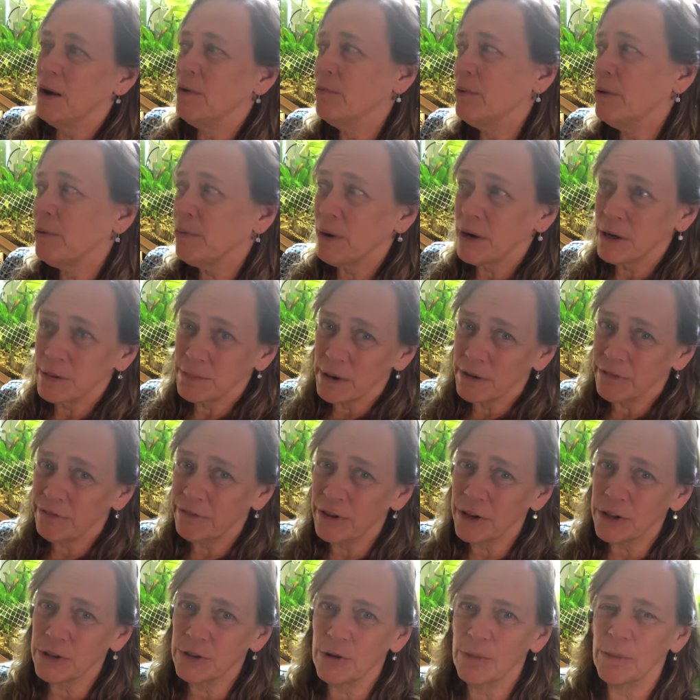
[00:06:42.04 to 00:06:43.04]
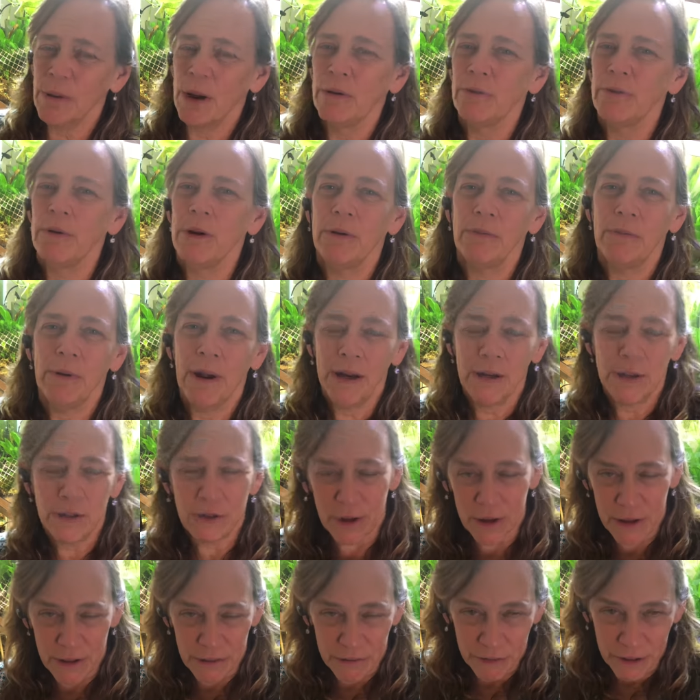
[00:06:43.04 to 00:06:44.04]
rearrange my fish room, I rearranged
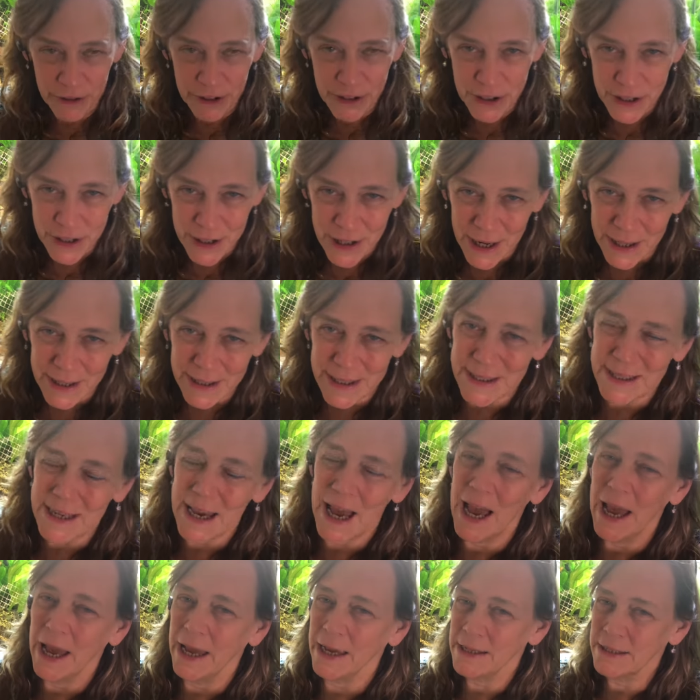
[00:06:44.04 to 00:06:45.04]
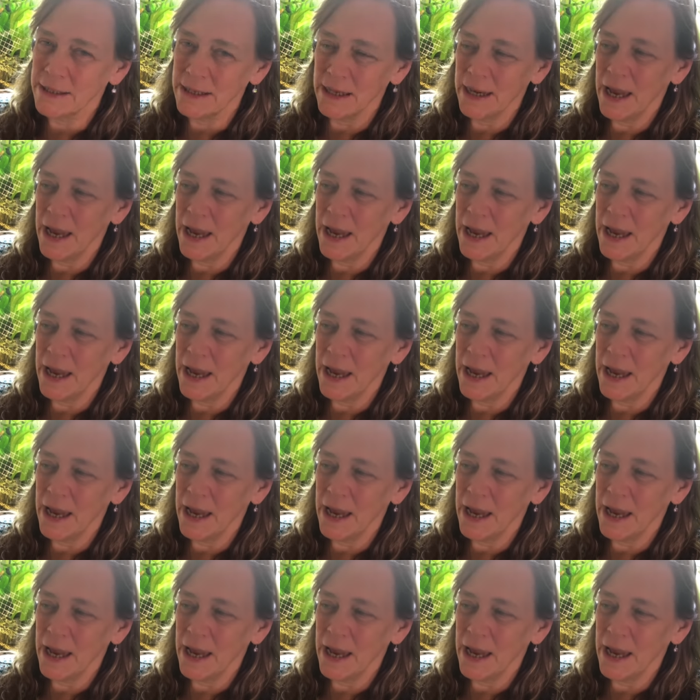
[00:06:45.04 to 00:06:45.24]
all the fish inside the tanks,